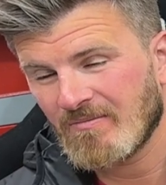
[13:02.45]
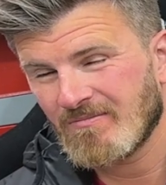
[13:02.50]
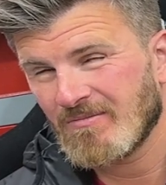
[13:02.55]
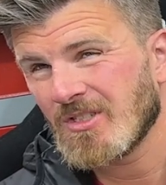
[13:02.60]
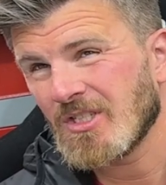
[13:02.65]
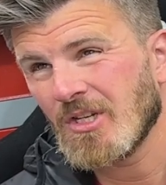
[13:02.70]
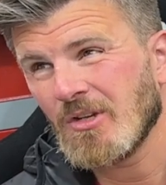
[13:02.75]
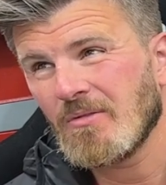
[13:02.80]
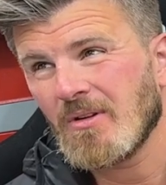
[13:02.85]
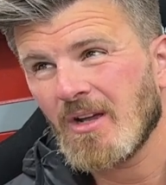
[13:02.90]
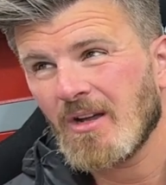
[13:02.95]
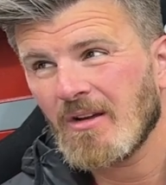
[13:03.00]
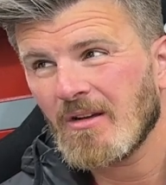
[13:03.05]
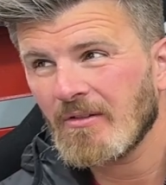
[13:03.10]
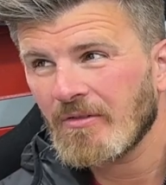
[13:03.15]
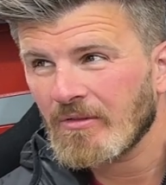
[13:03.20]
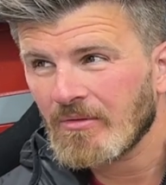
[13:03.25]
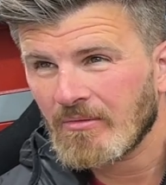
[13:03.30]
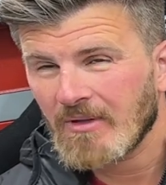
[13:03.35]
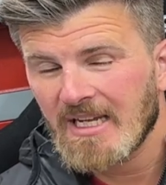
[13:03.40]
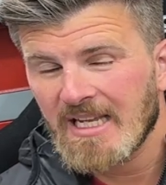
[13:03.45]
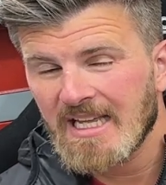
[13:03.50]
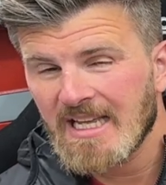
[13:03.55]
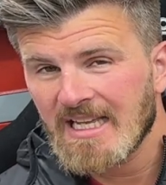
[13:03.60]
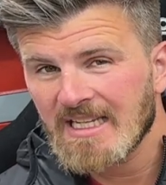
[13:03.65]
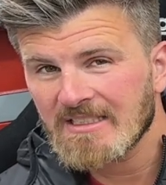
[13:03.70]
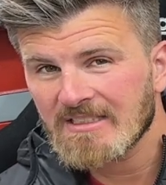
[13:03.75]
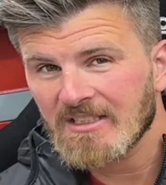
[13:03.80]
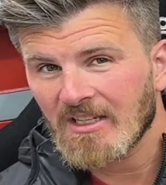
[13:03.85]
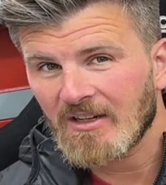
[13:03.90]
2.5, 3
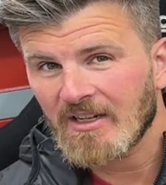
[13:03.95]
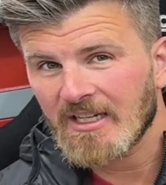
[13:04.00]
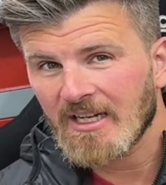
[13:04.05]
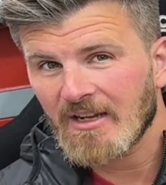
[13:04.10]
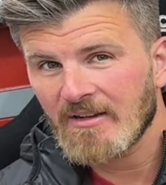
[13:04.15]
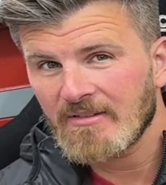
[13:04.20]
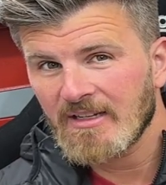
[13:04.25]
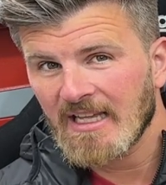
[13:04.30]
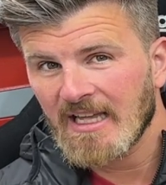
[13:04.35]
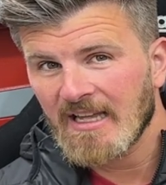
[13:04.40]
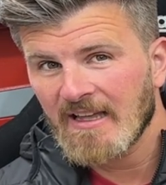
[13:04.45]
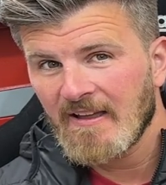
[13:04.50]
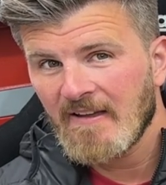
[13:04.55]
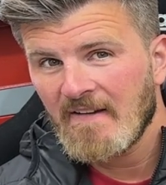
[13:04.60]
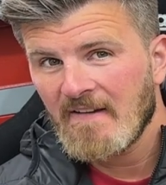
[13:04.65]
years that I'd owned it,